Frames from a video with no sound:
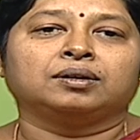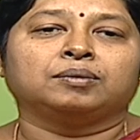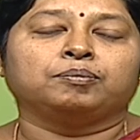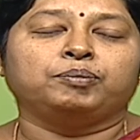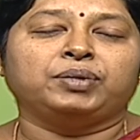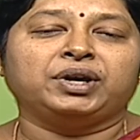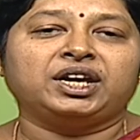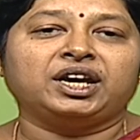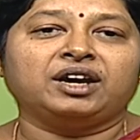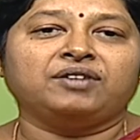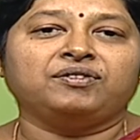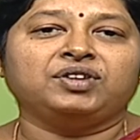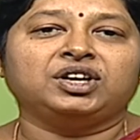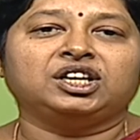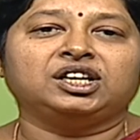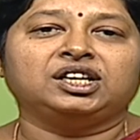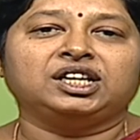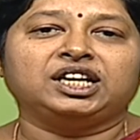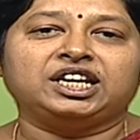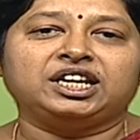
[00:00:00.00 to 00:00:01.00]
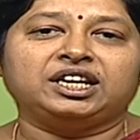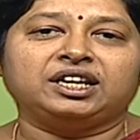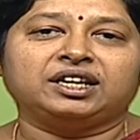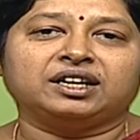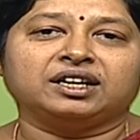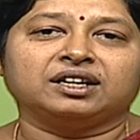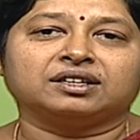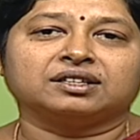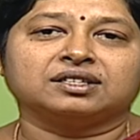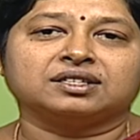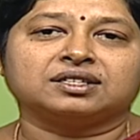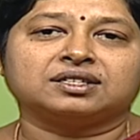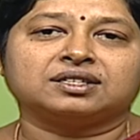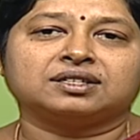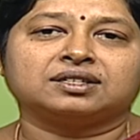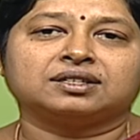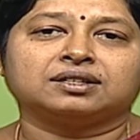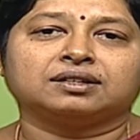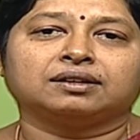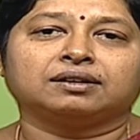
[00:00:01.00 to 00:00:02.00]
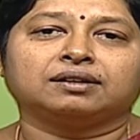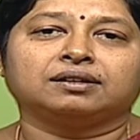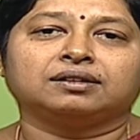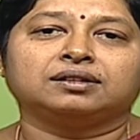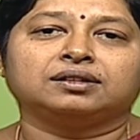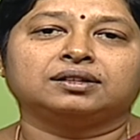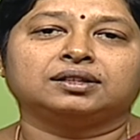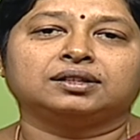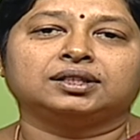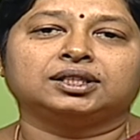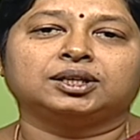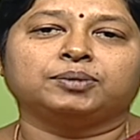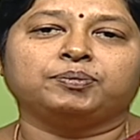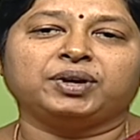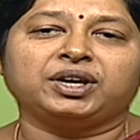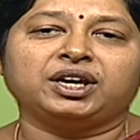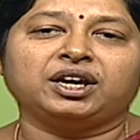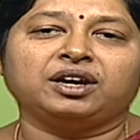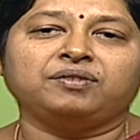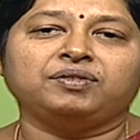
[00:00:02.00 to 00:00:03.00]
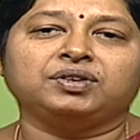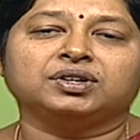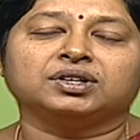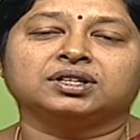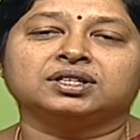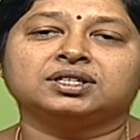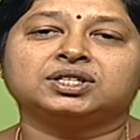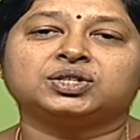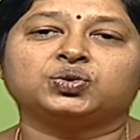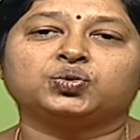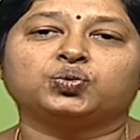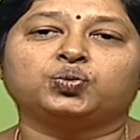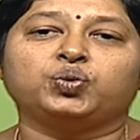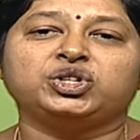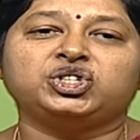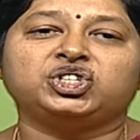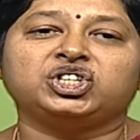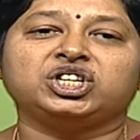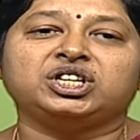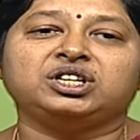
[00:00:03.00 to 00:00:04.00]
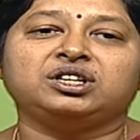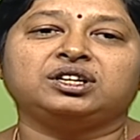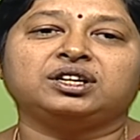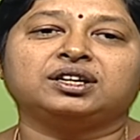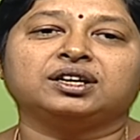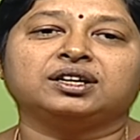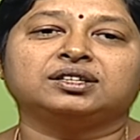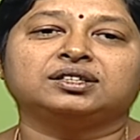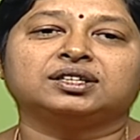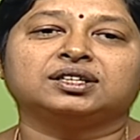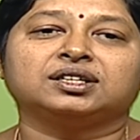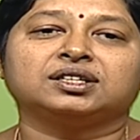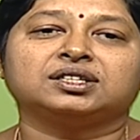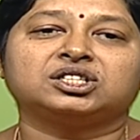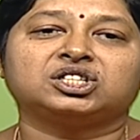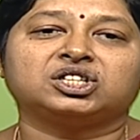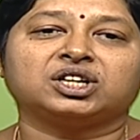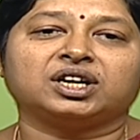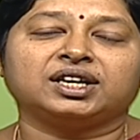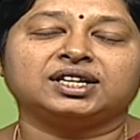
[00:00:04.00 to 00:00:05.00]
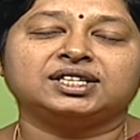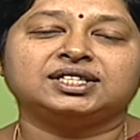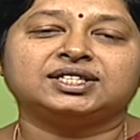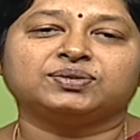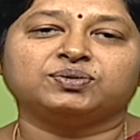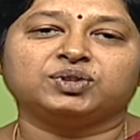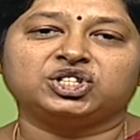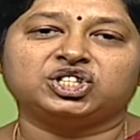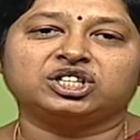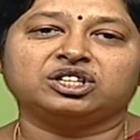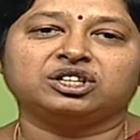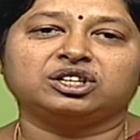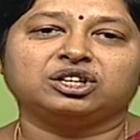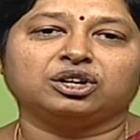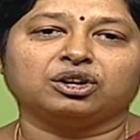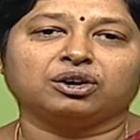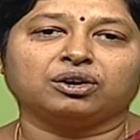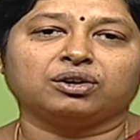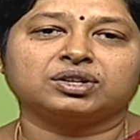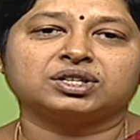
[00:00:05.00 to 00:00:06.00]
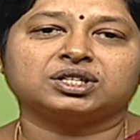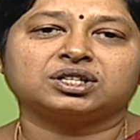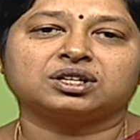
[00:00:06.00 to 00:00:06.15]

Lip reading: Behavioral indicators. The behaviors which indicate the child's vision loss